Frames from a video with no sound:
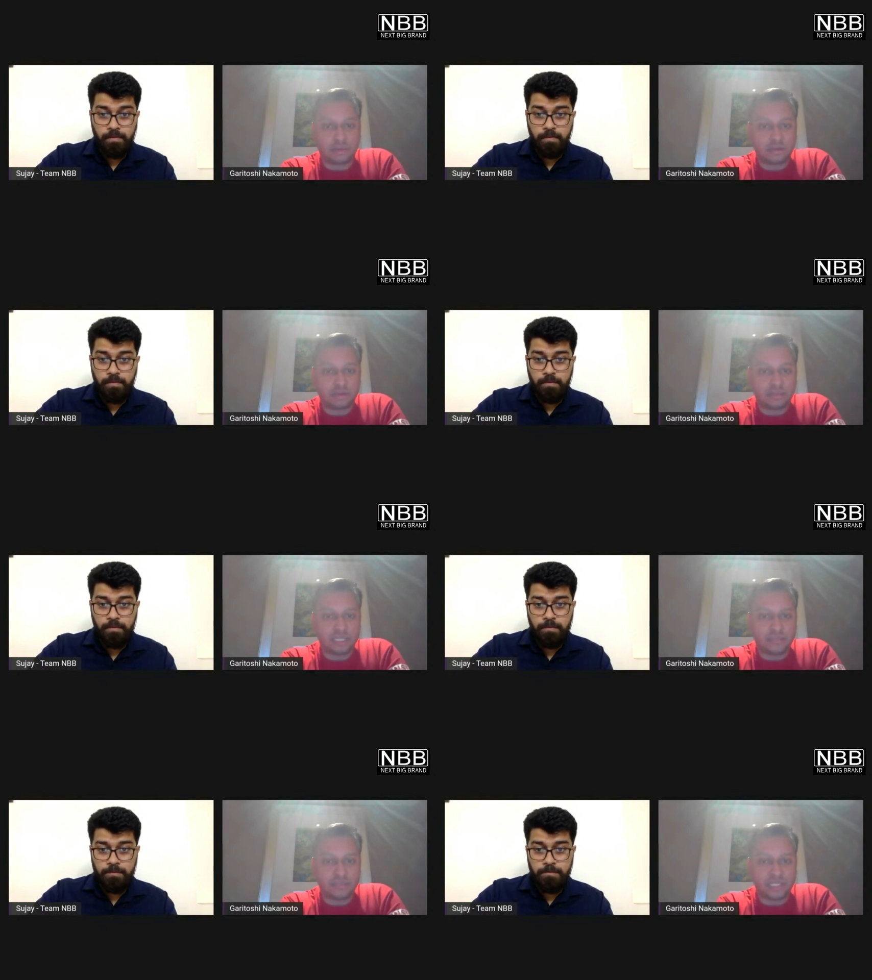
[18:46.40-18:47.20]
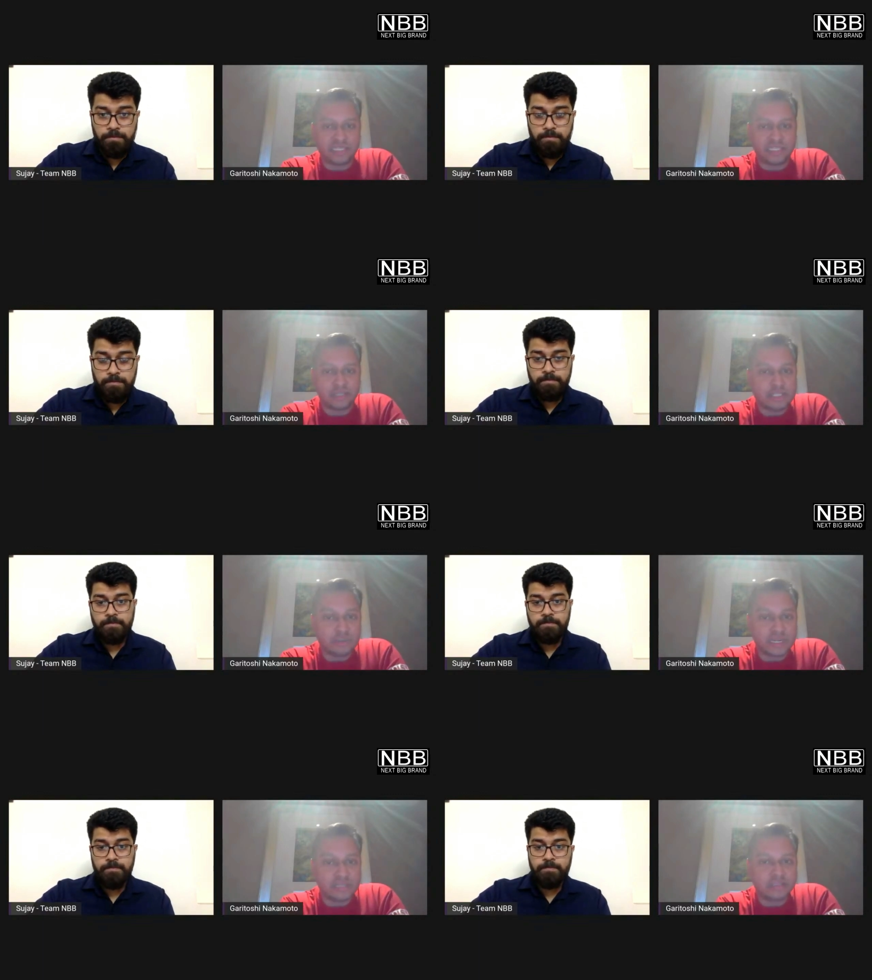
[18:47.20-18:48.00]
Speaker 1: role. I mean, we need to
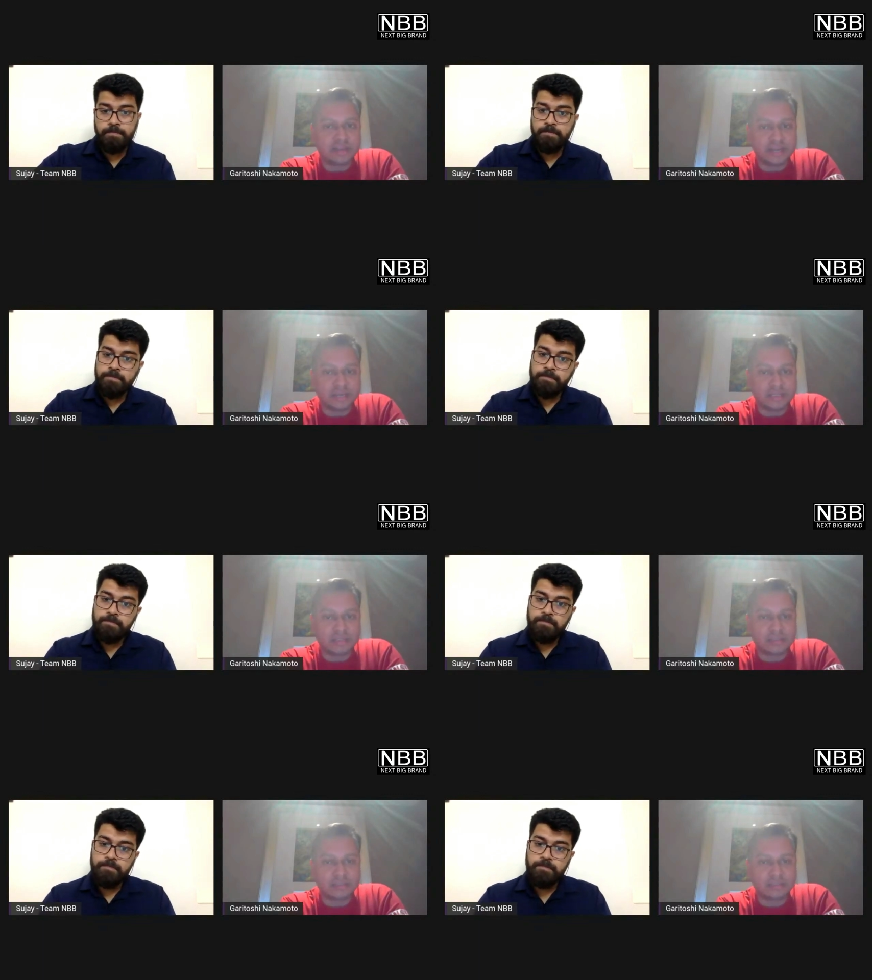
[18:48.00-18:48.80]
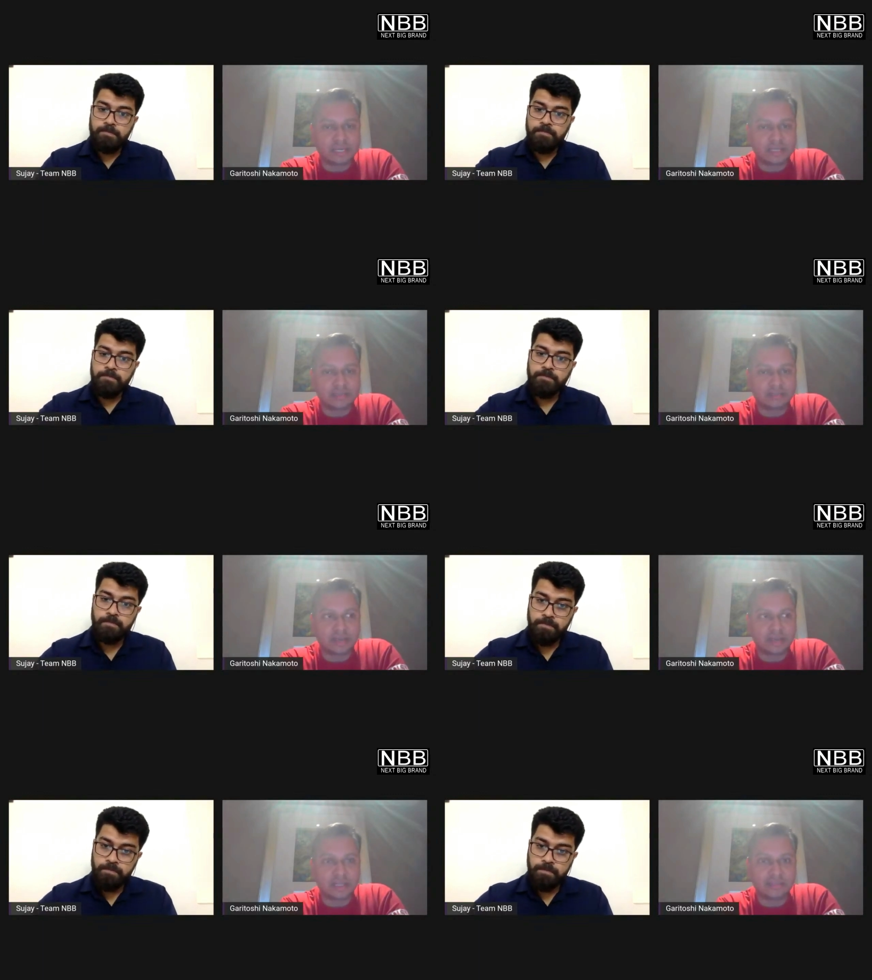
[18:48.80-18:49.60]
educate the creators that
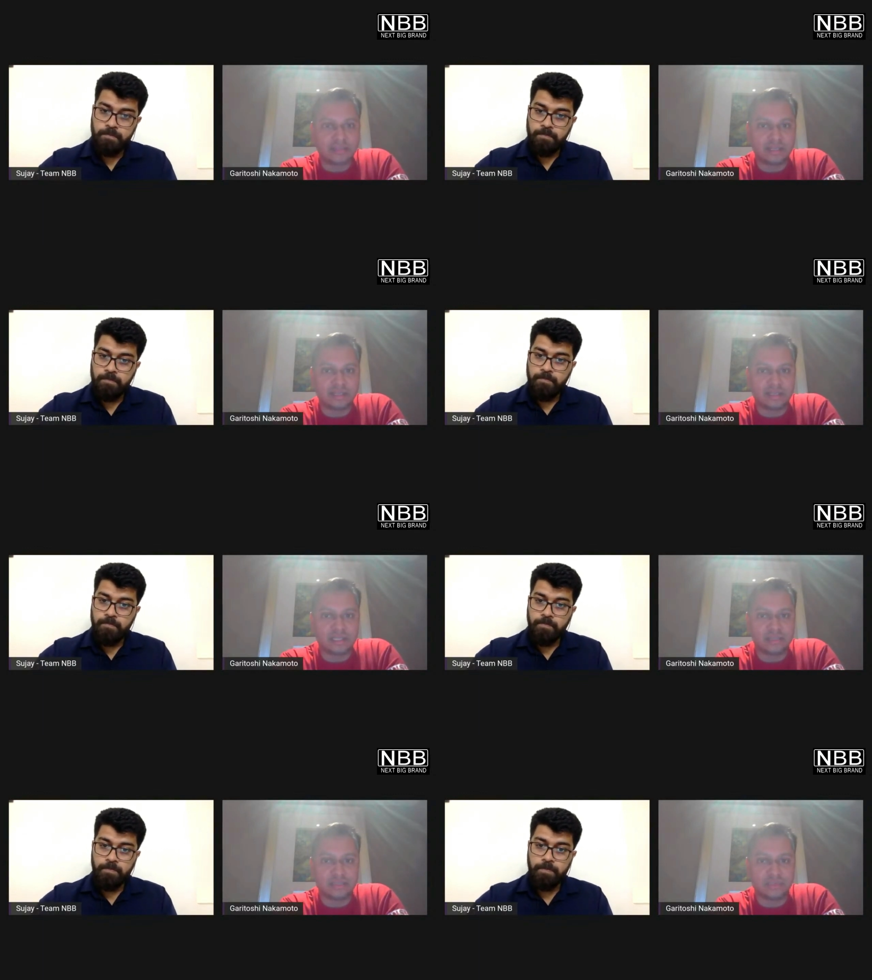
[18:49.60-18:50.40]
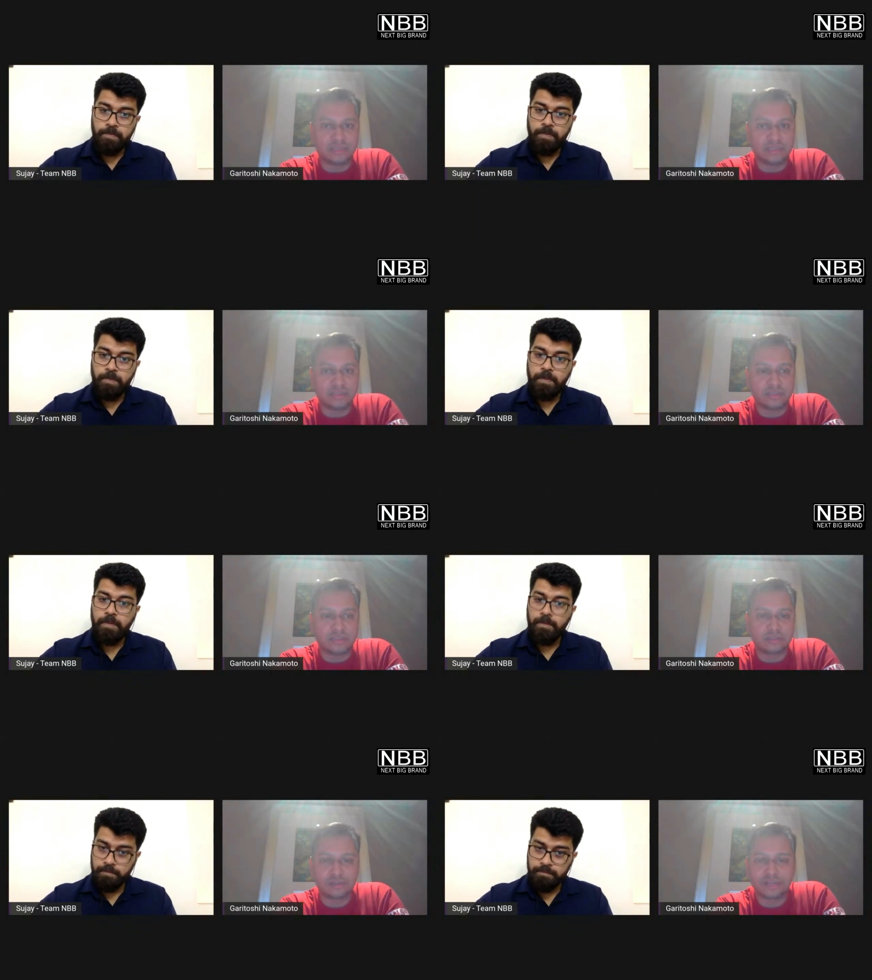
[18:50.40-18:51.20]
Gari is really really useful. It
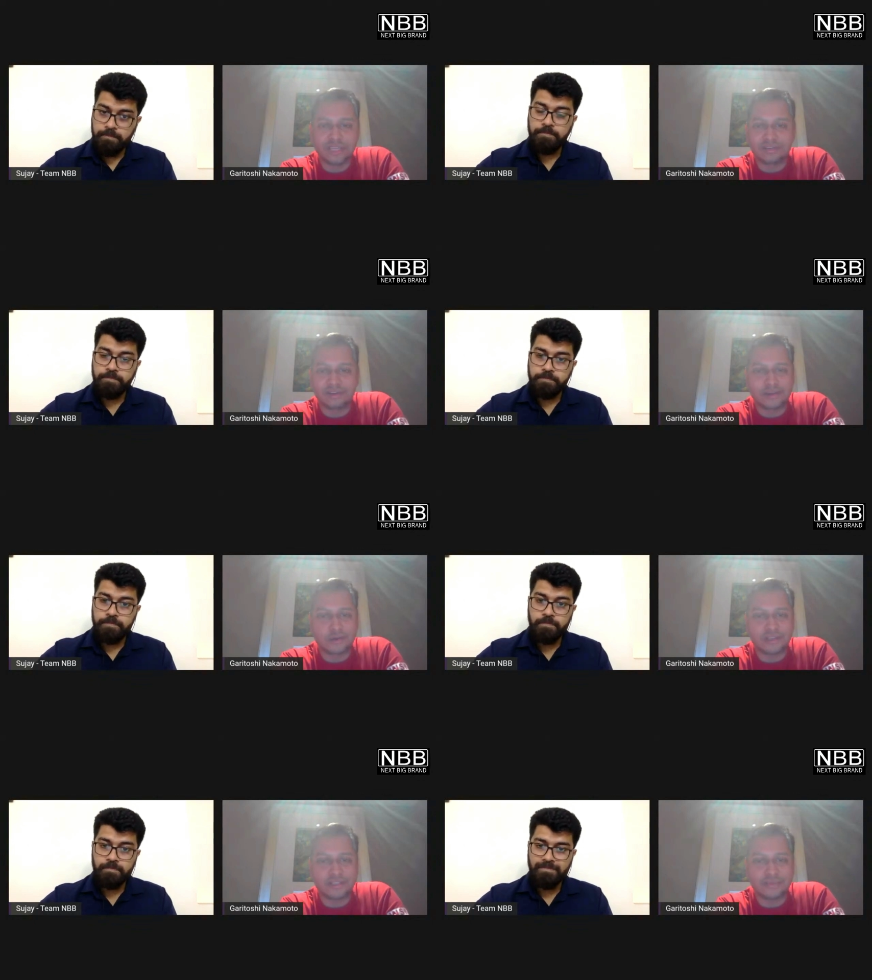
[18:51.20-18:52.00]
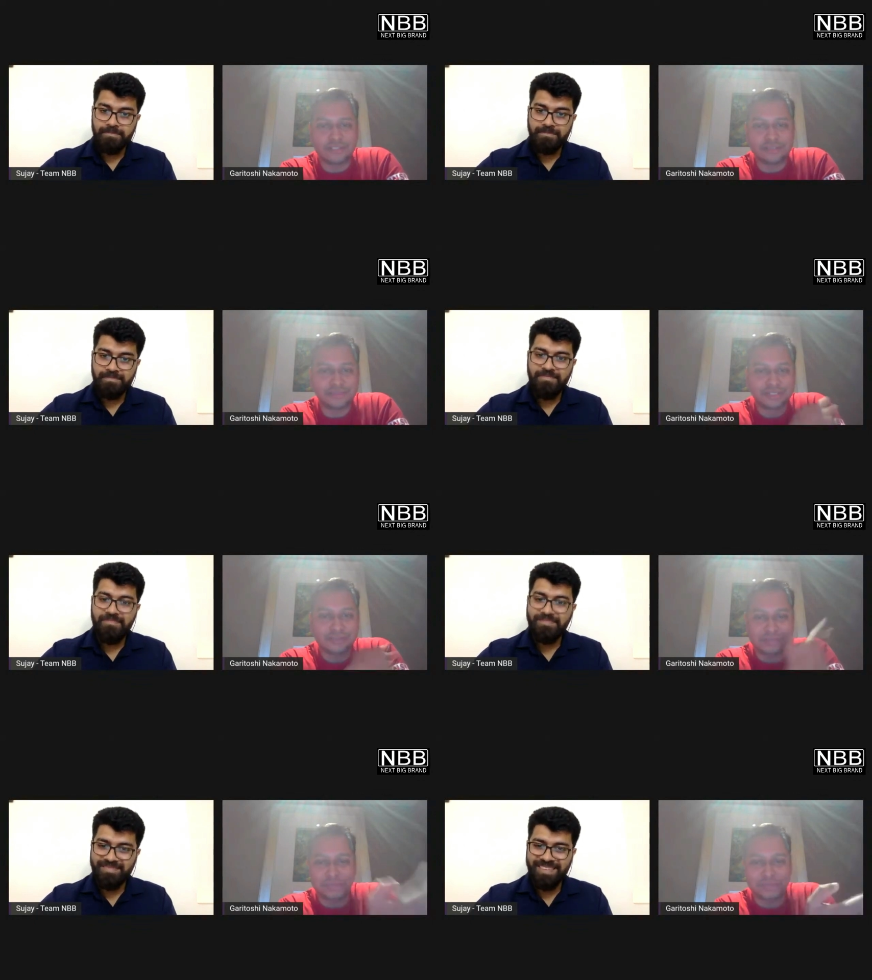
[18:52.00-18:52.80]
it's not like credit coins which are, which
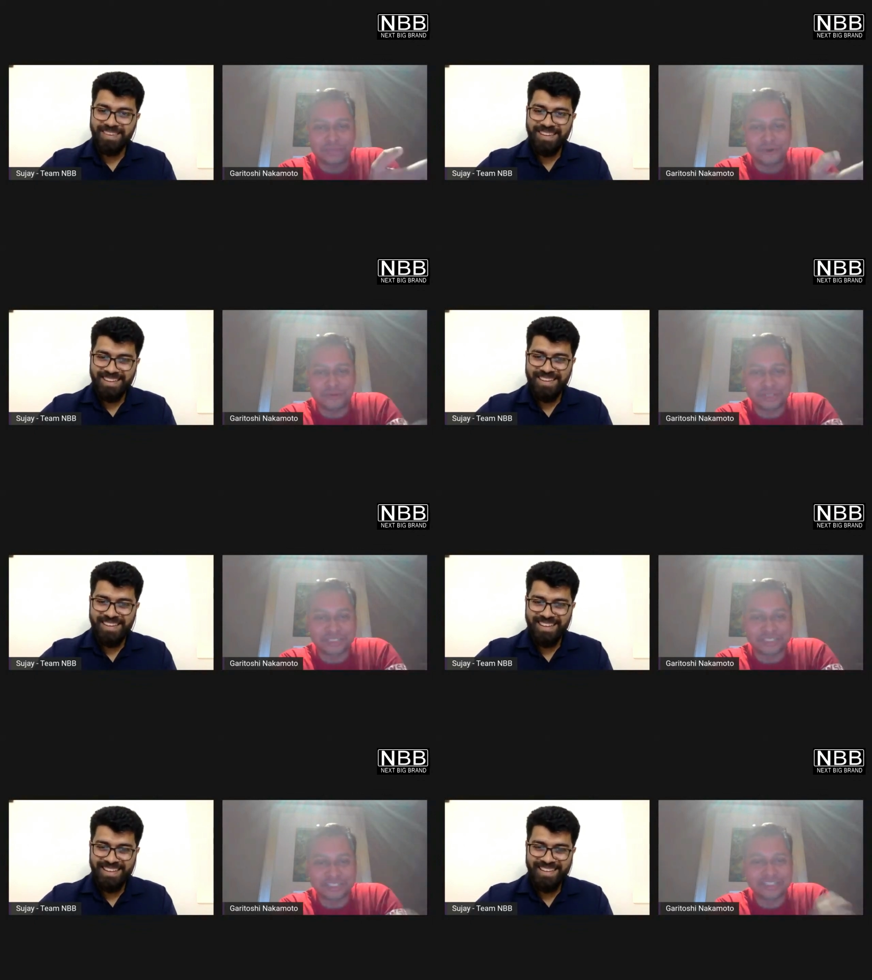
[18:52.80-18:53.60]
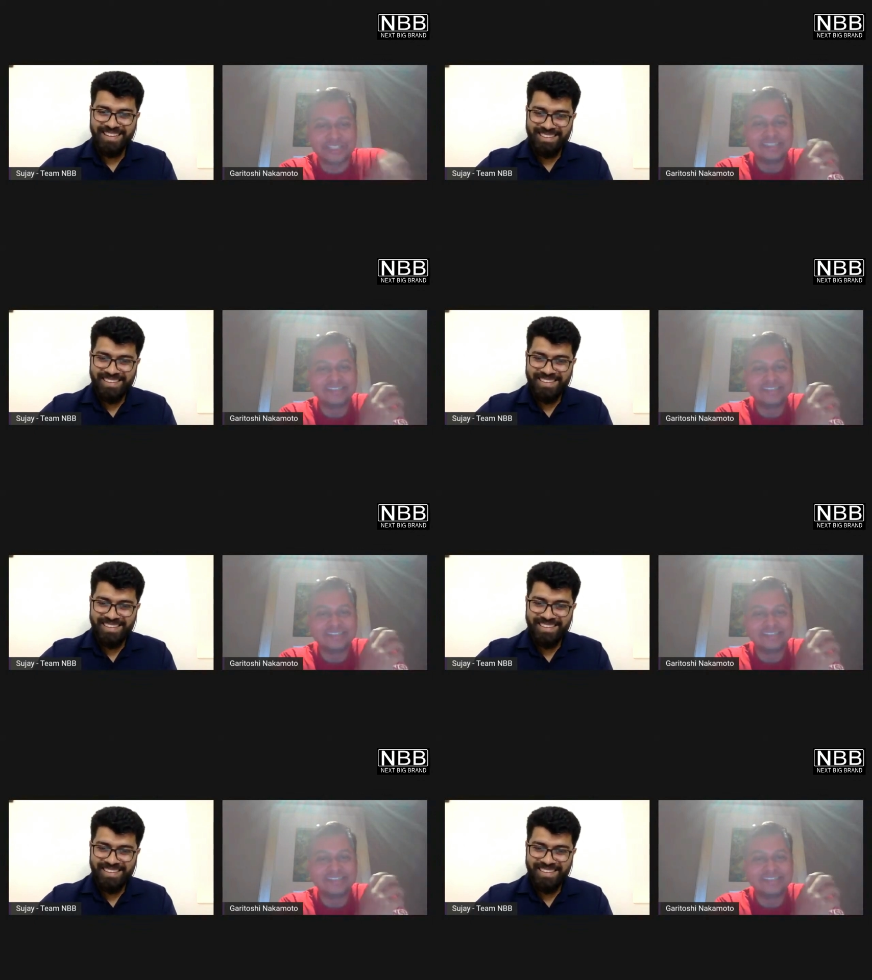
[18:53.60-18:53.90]
are which people call worthless.